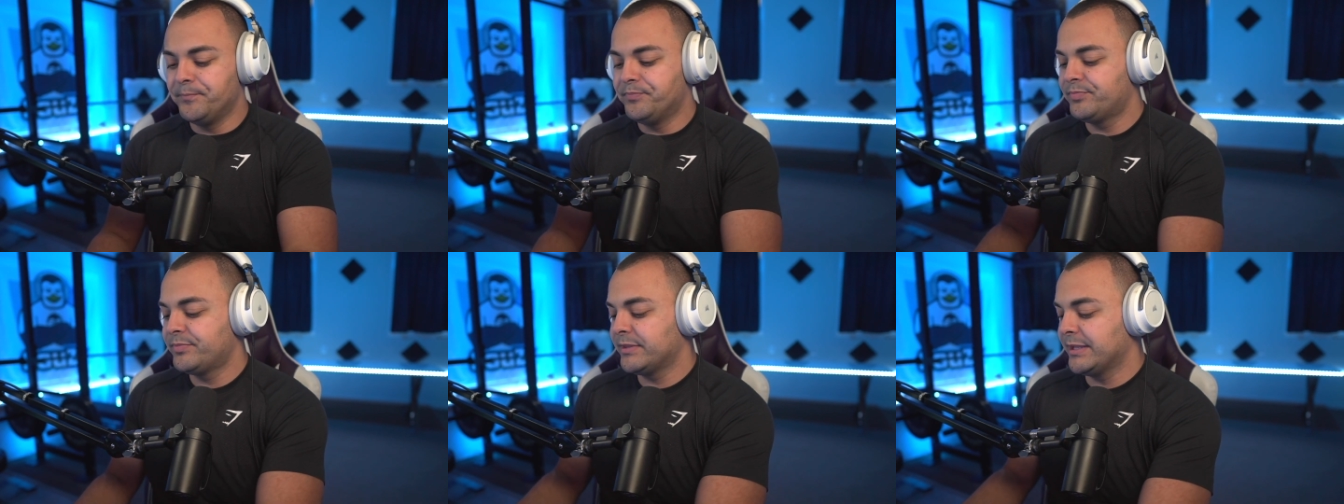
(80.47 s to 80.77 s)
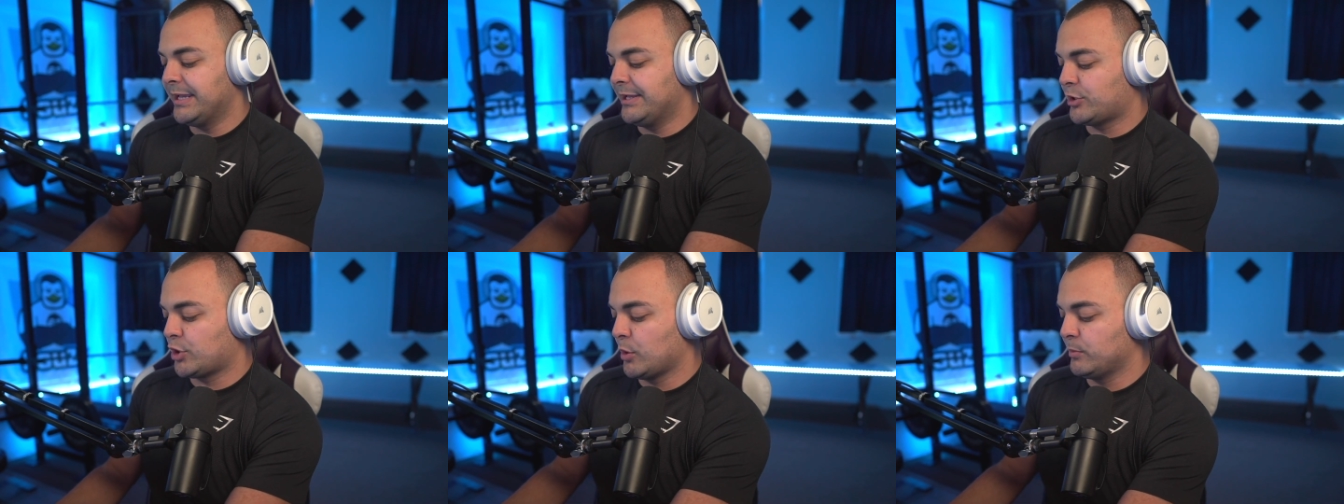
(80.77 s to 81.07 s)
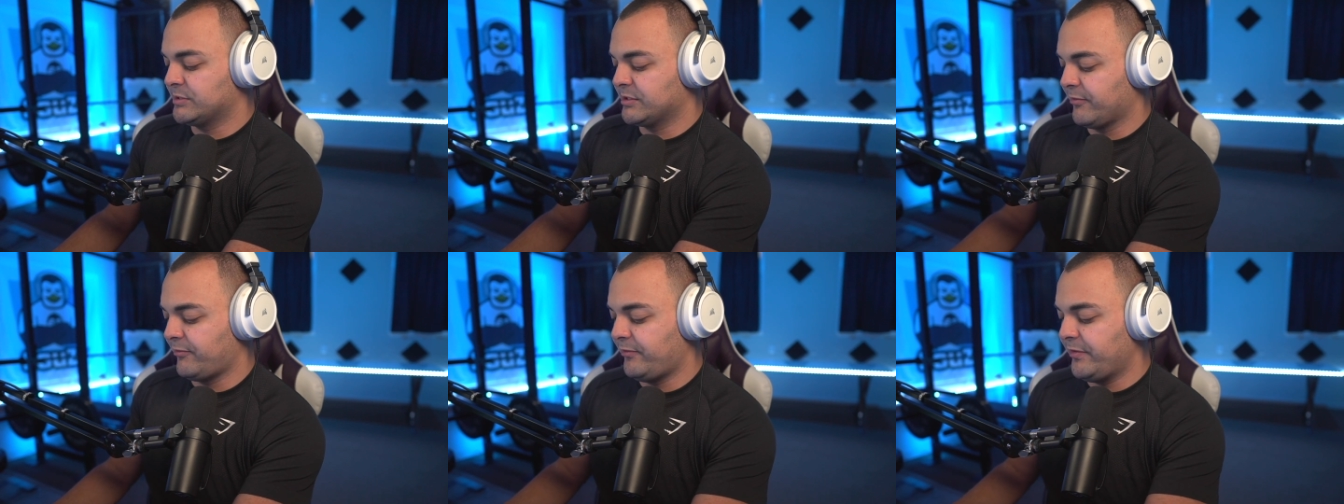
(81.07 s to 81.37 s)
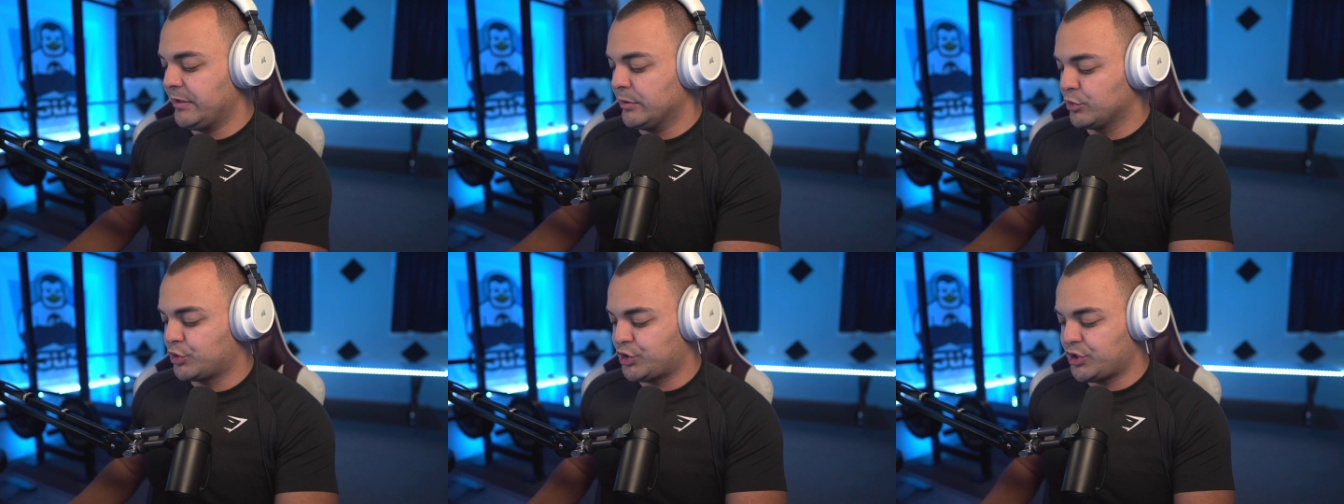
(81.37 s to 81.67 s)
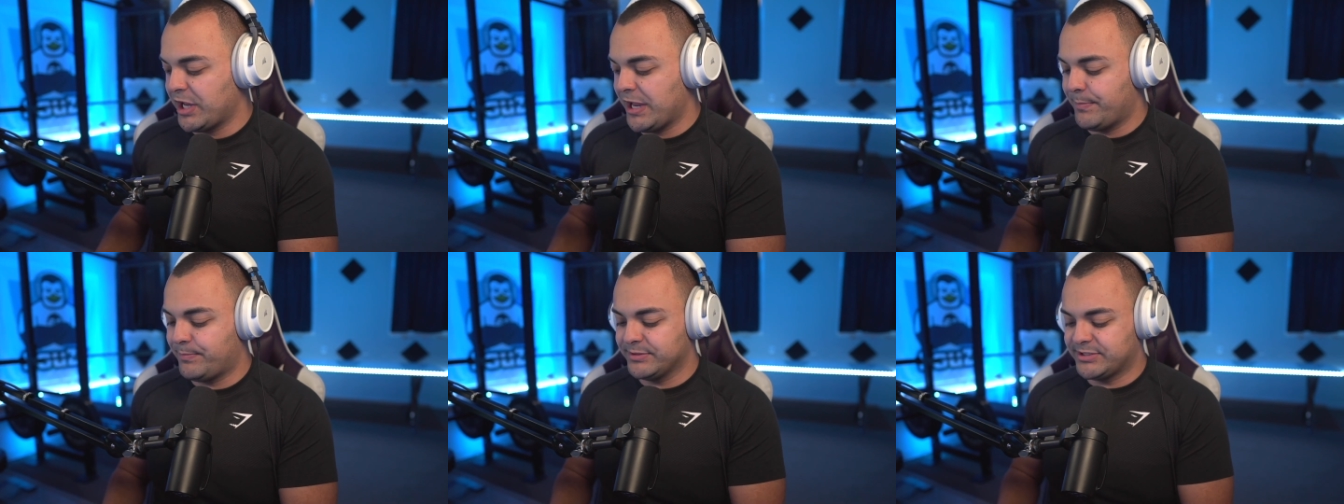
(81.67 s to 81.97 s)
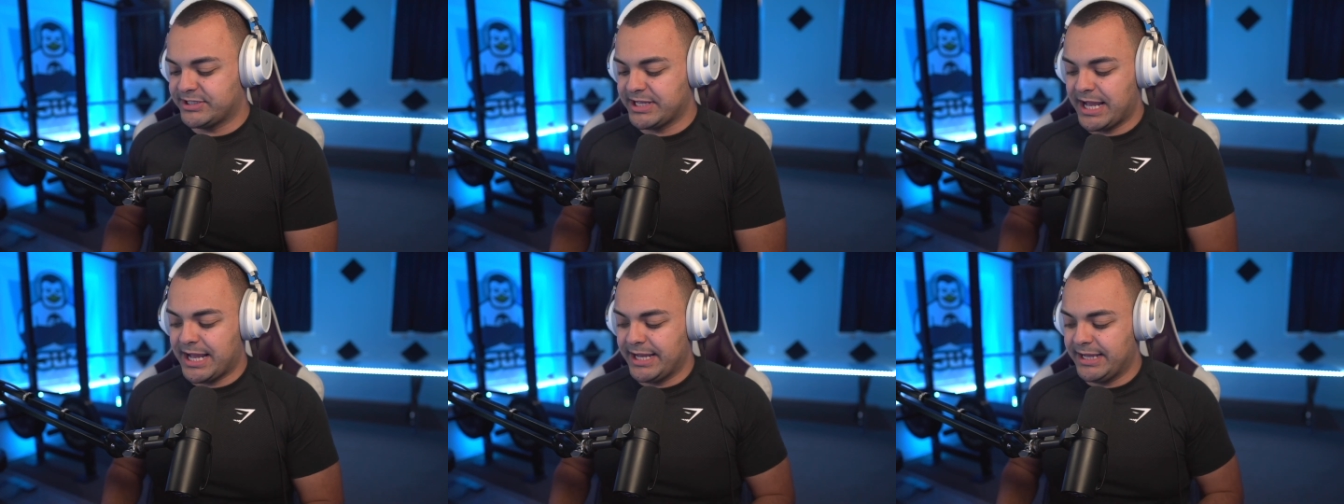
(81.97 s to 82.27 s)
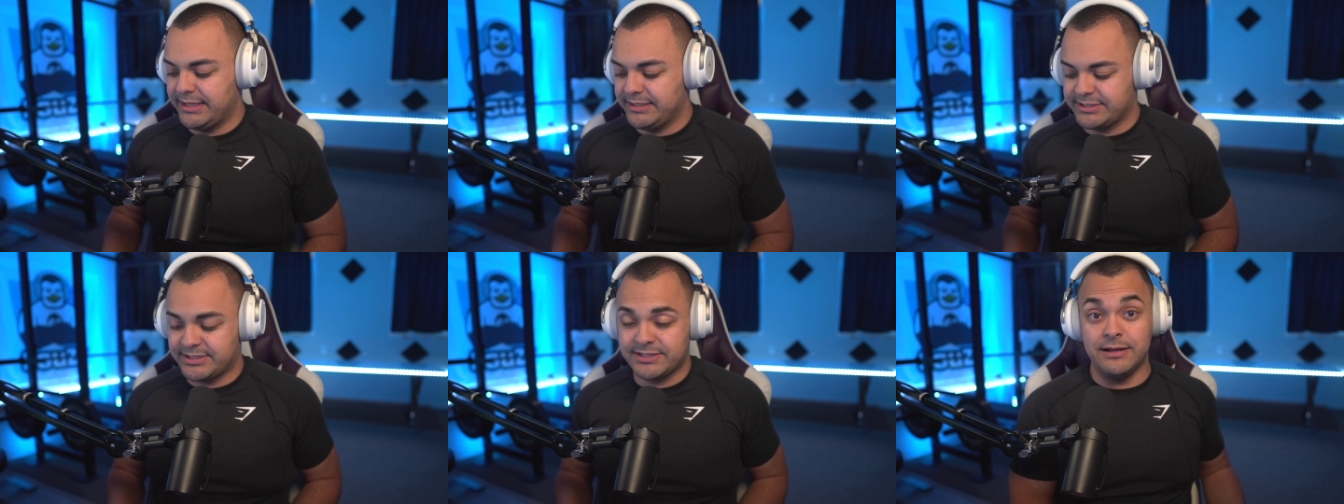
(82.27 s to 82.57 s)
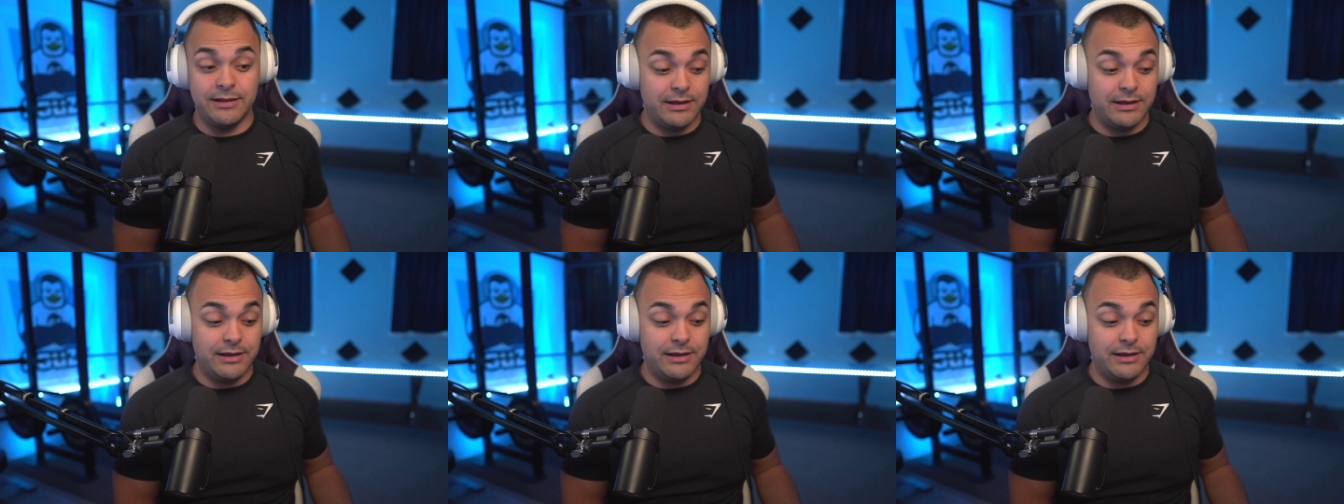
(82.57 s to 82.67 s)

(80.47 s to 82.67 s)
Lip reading: in terms of feel, shape, size?